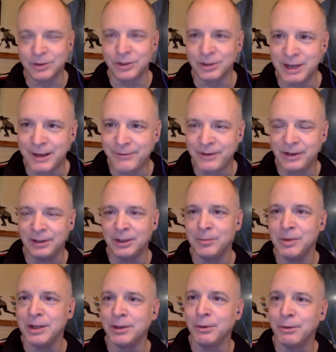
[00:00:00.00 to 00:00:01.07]
should definitely
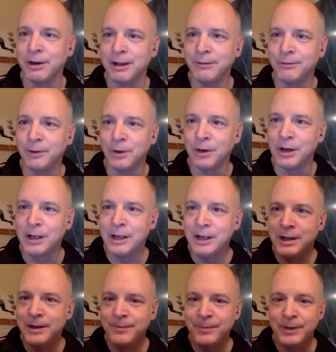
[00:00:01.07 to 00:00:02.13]
be in the running for
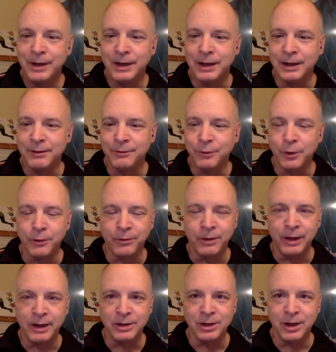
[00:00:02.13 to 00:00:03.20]
uh, four
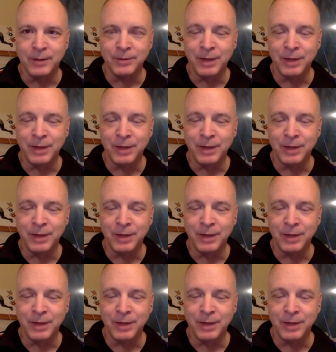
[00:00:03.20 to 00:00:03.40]
flying jobs.